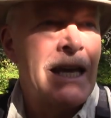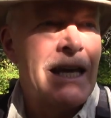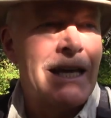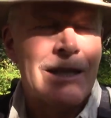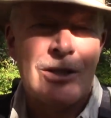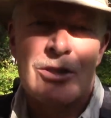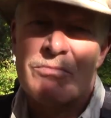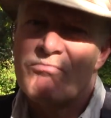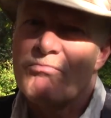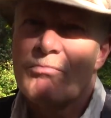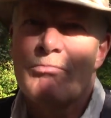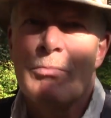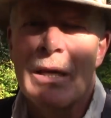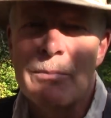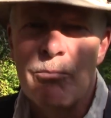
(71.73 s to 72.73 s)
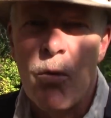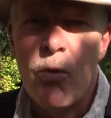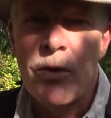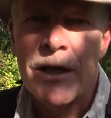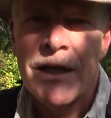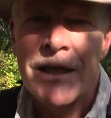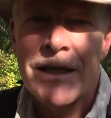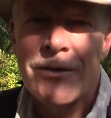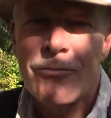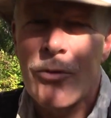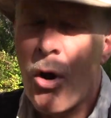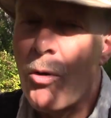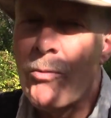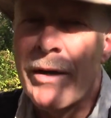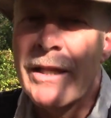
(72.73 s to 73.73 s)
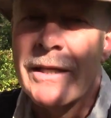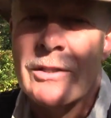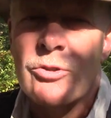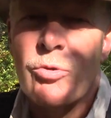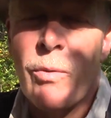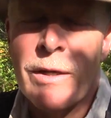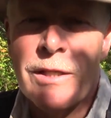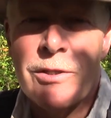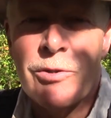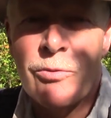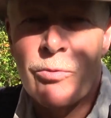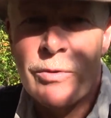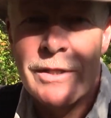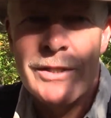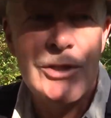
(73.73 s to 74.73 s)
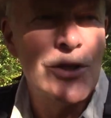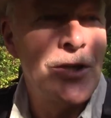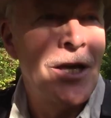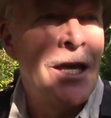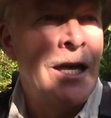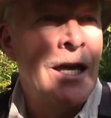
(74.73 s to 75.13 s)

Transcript: It's mid-morning. We're already at 20 degrees.